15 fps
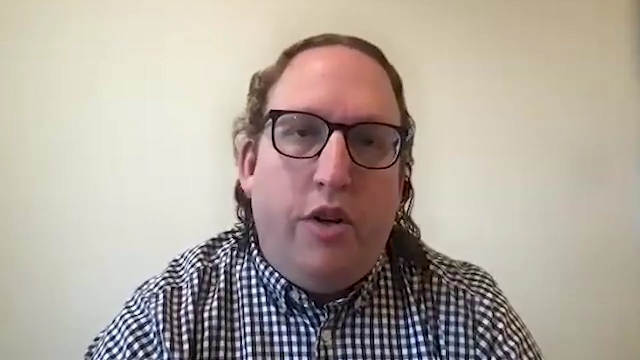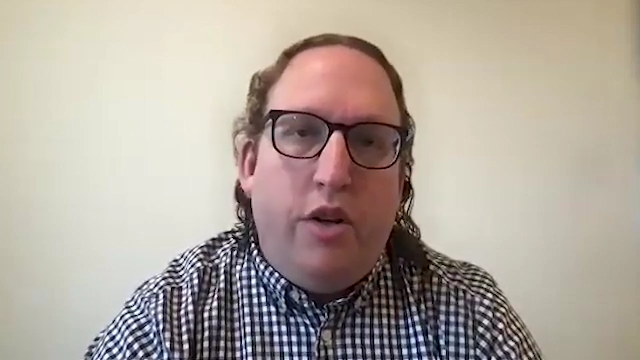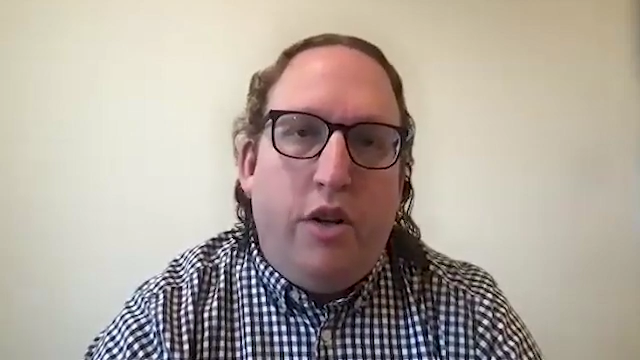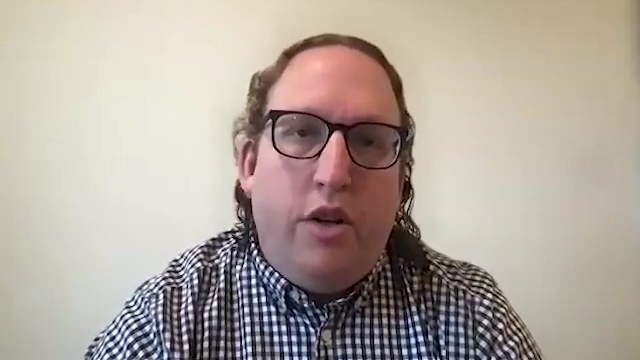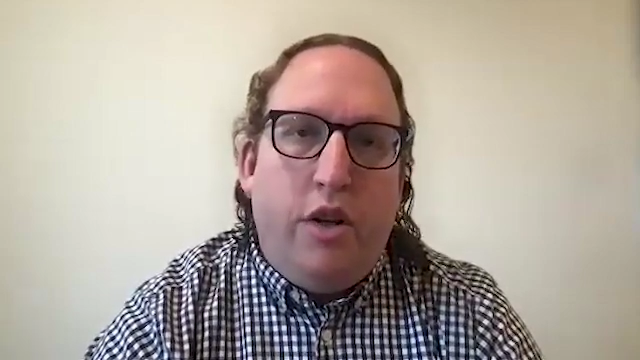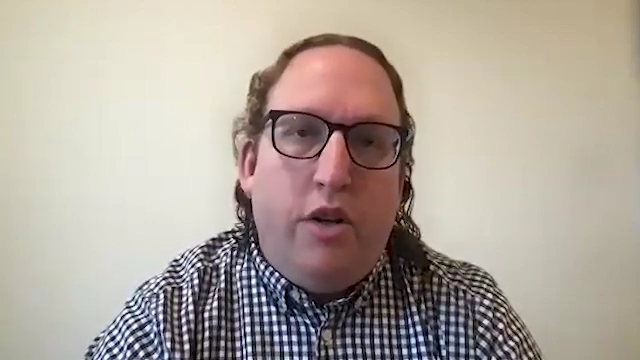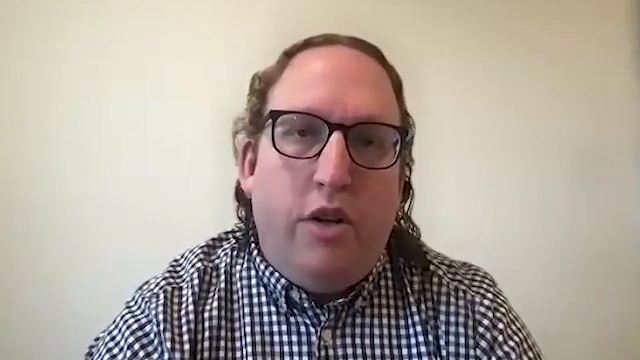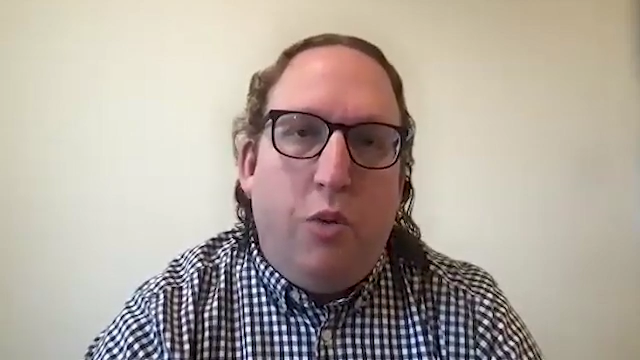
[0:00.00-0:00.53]

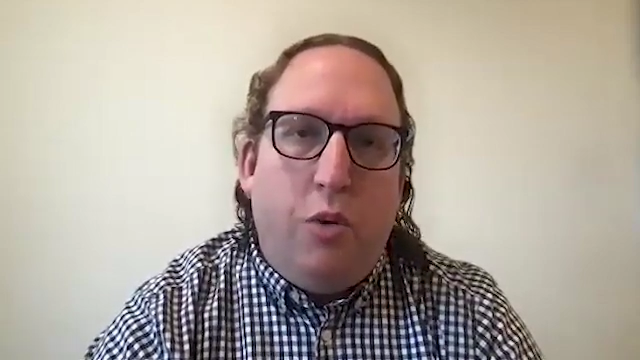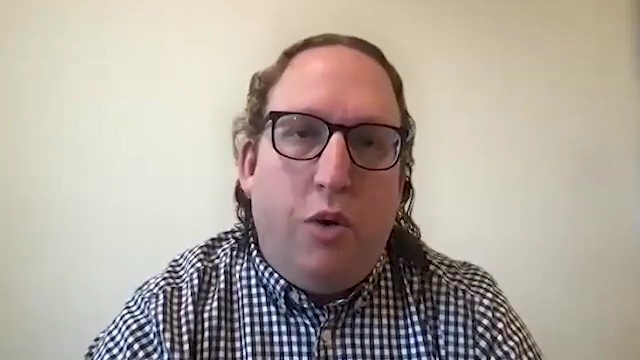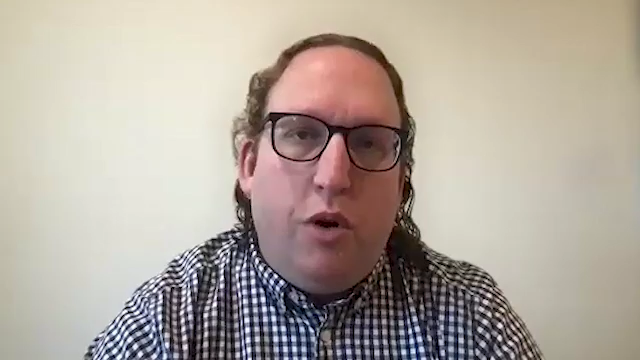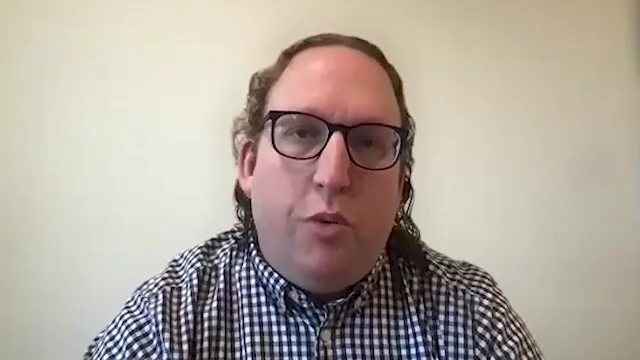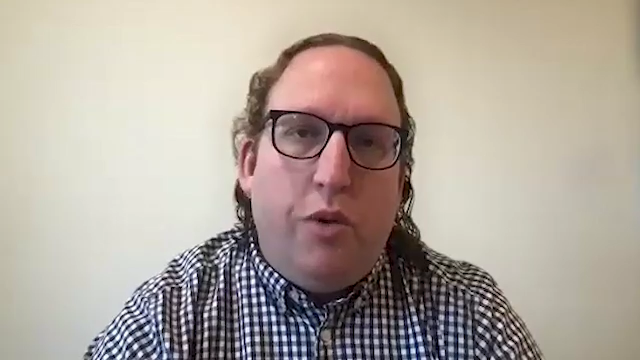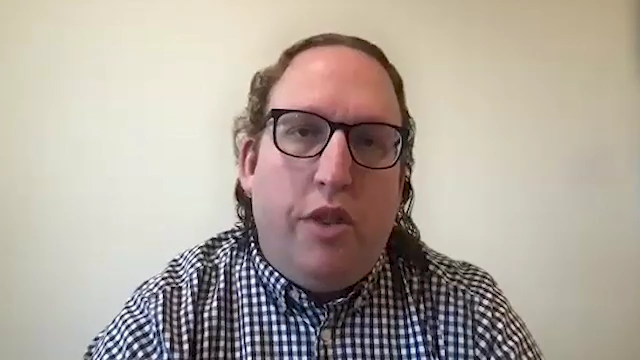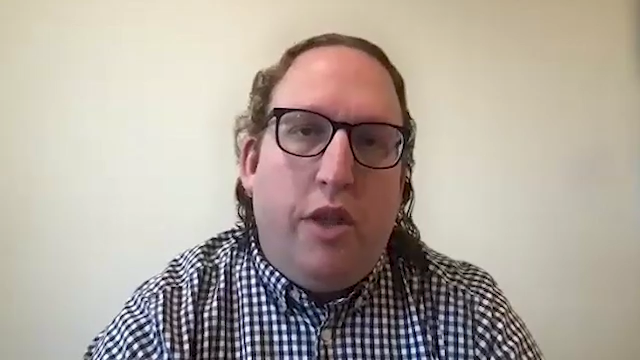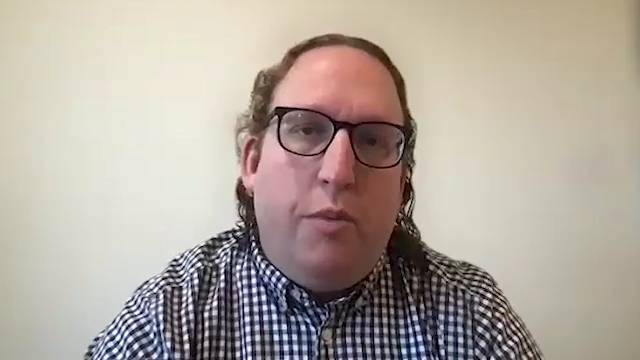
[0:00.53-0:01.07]

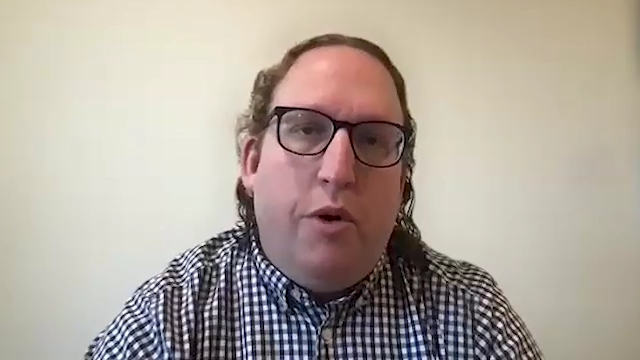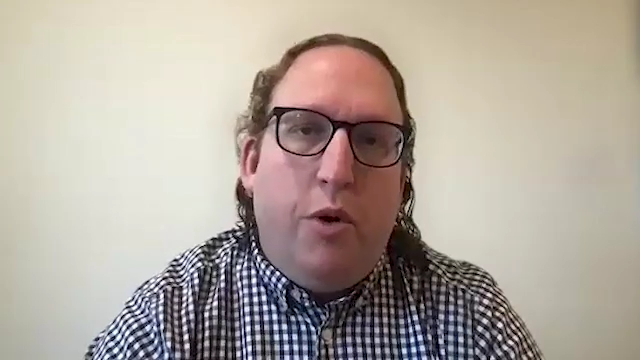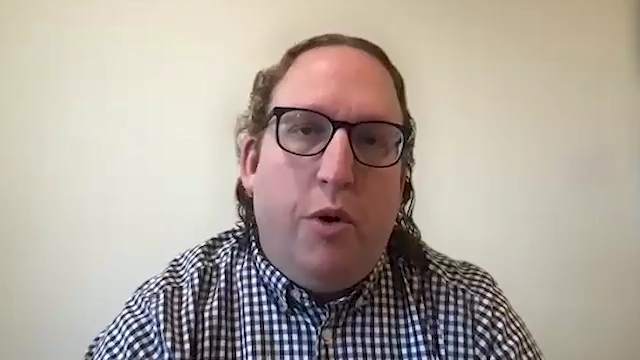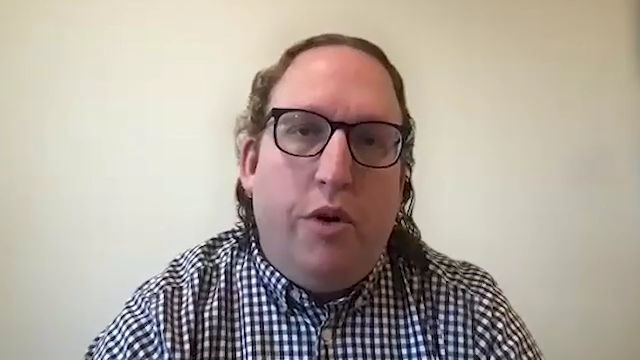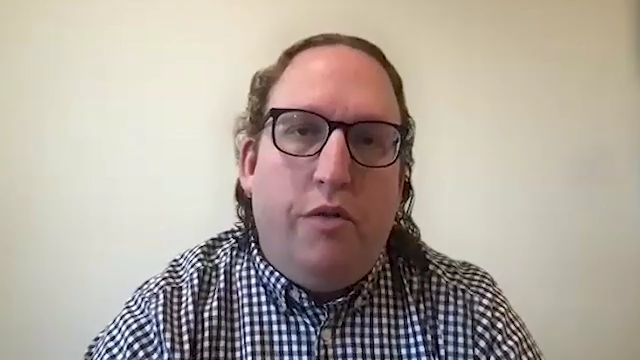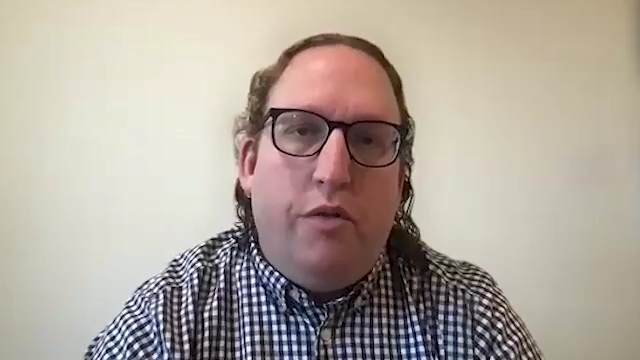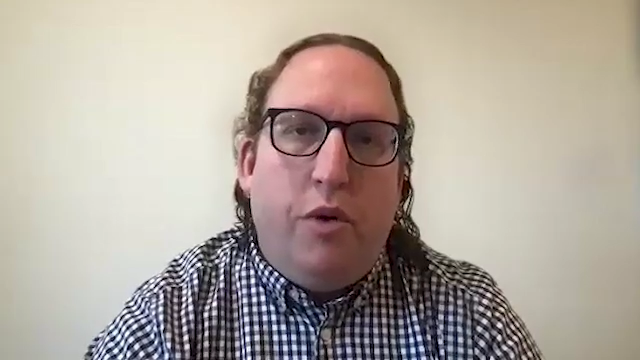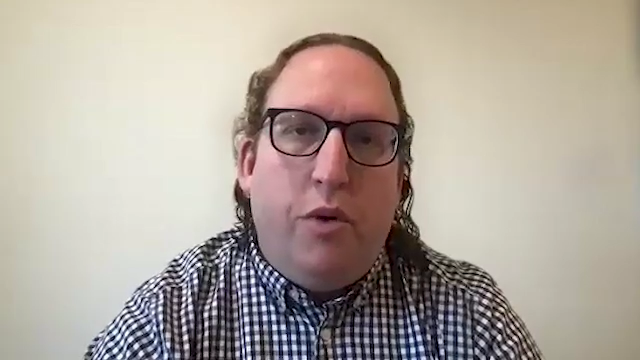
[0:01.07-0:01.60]
frameworks to
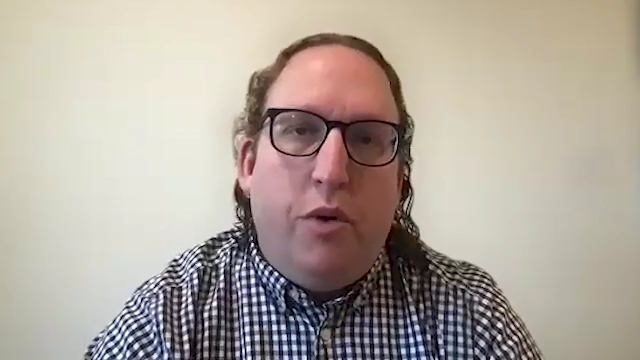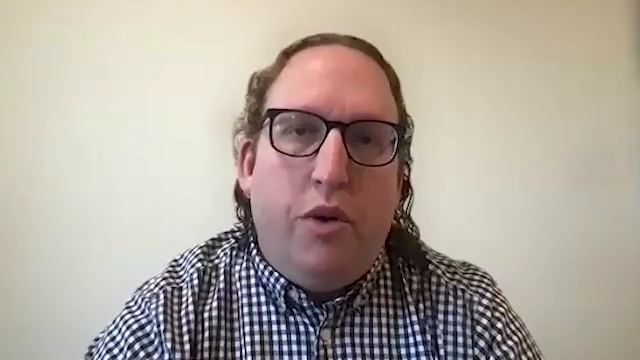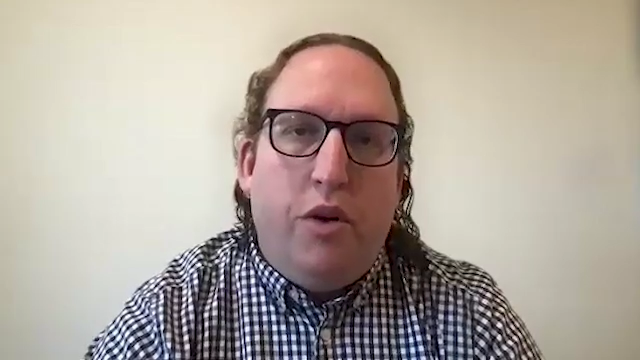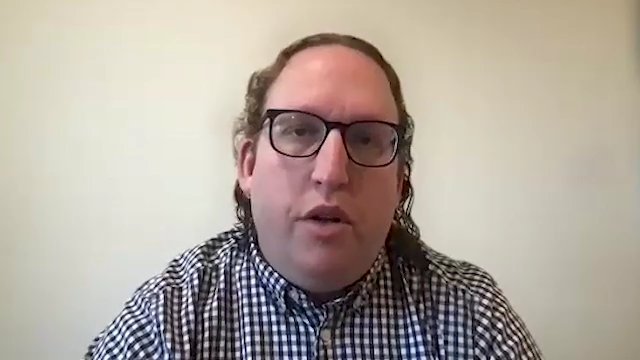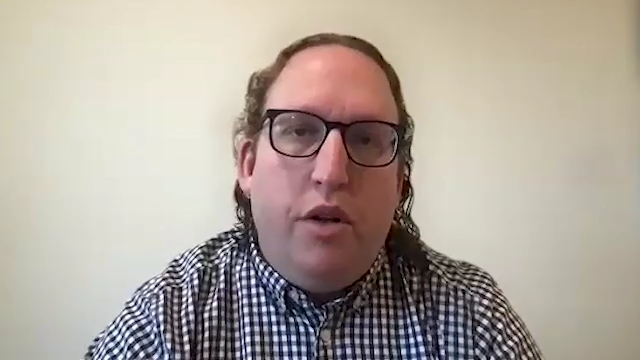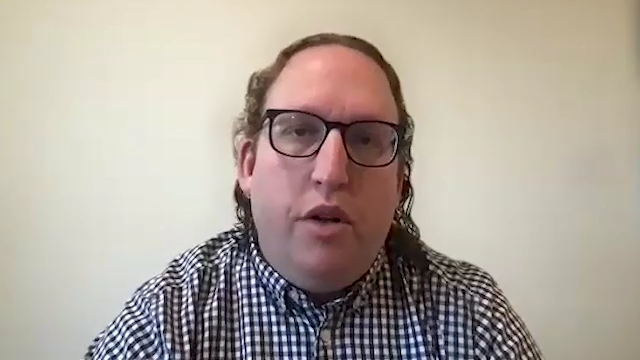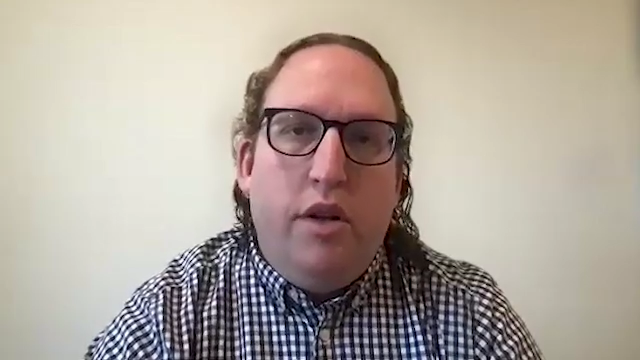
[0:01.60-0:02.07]
work with them going